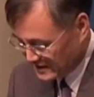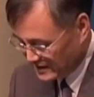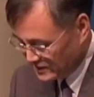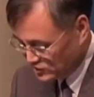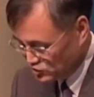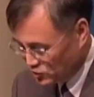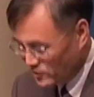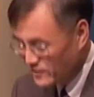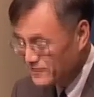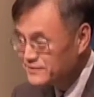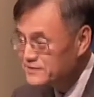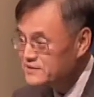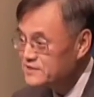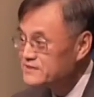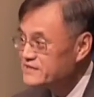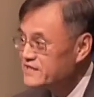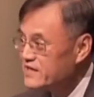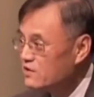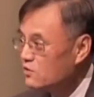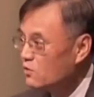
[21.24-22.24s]
He joined
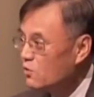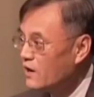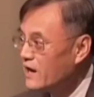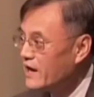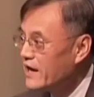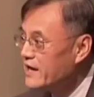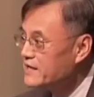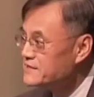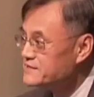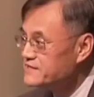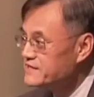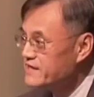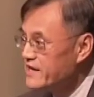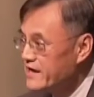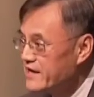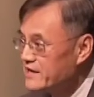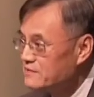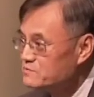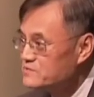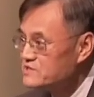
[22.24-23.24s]
the Tsinghua
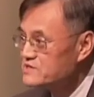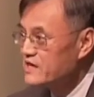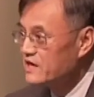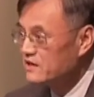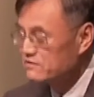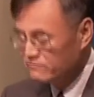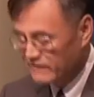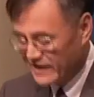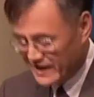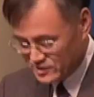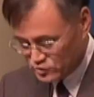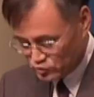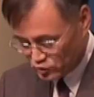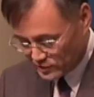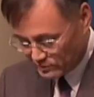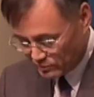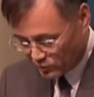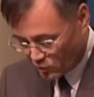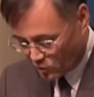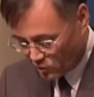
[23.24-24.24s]
SEM's
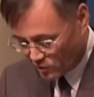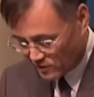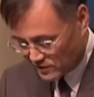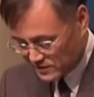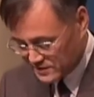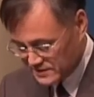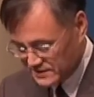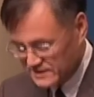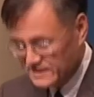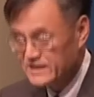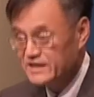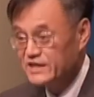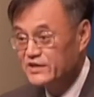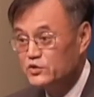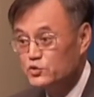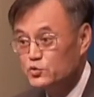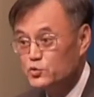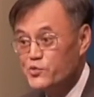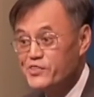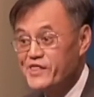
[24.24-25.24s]
advisory board
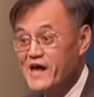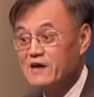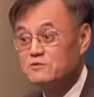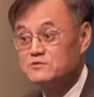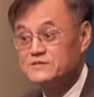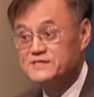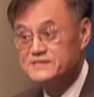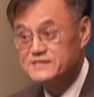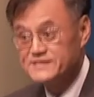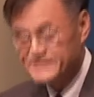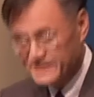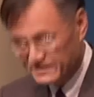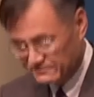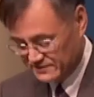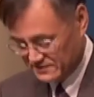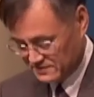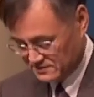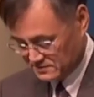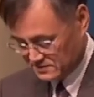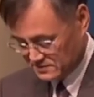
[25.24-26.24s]
in
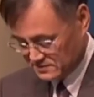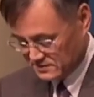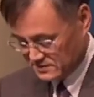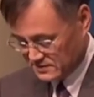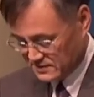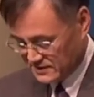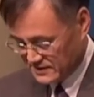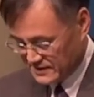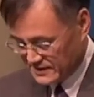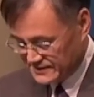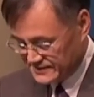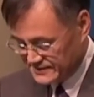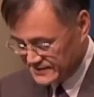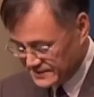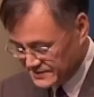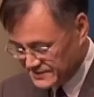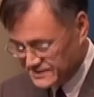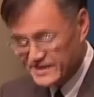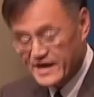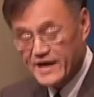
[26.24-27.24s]
2007.
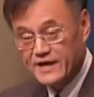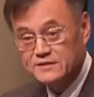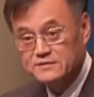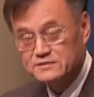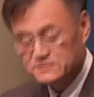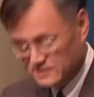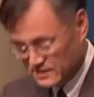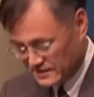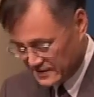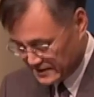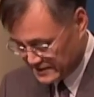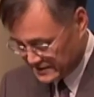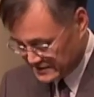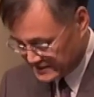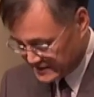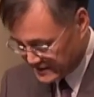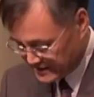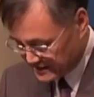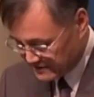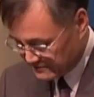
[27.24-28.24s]
Since then,
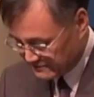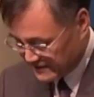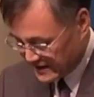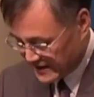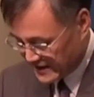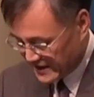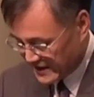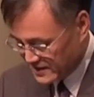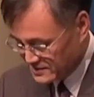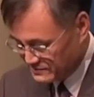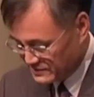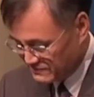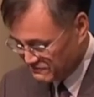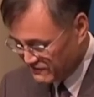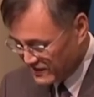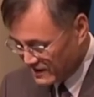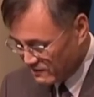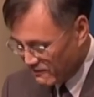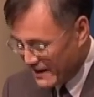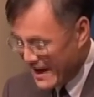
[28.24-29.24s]
Steve has
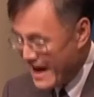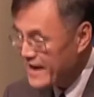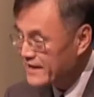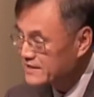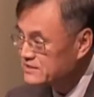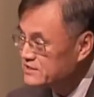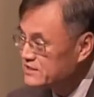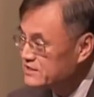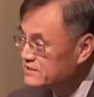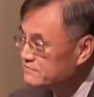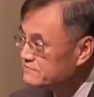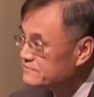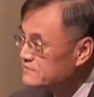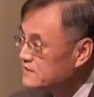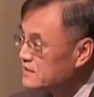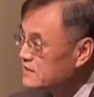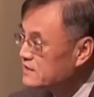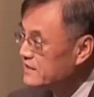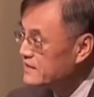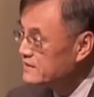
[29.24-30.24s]
been very
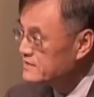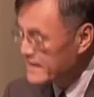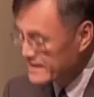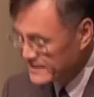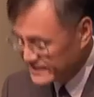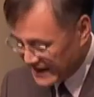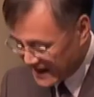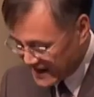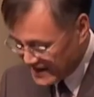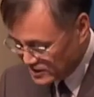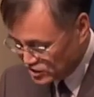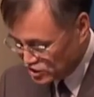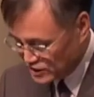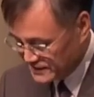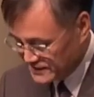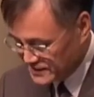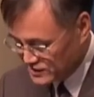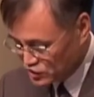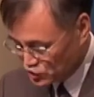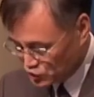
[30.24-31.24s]
active in
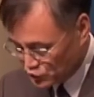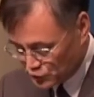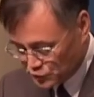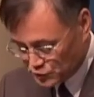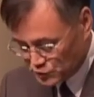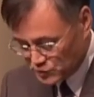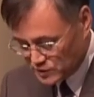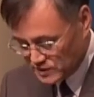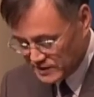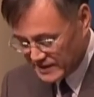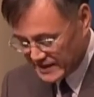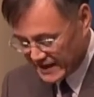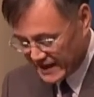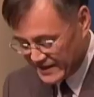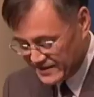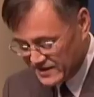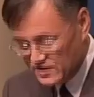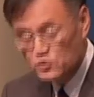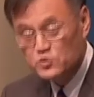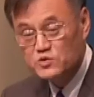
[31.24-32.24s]
engaging the school
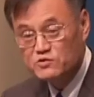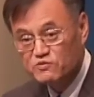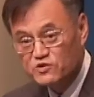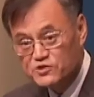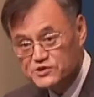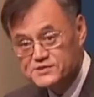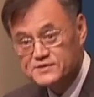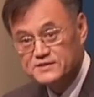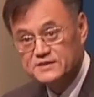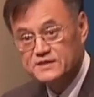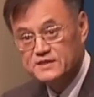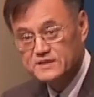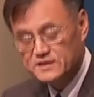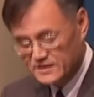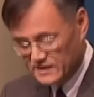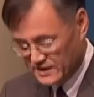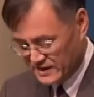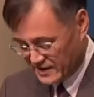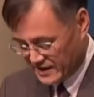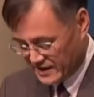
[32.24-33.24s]
and the university